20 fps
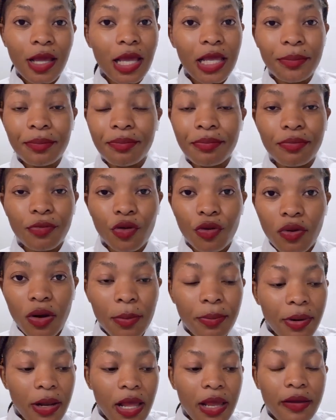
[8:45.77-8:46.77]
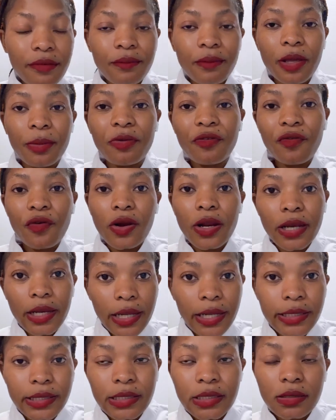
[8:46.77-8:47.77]
and you are applying maybe for a
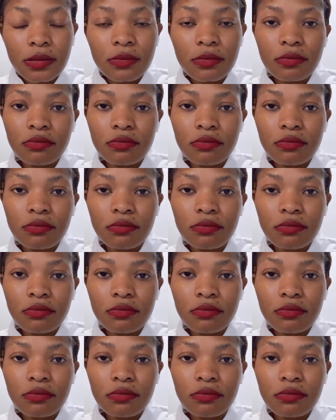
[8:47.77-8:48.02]
nurse,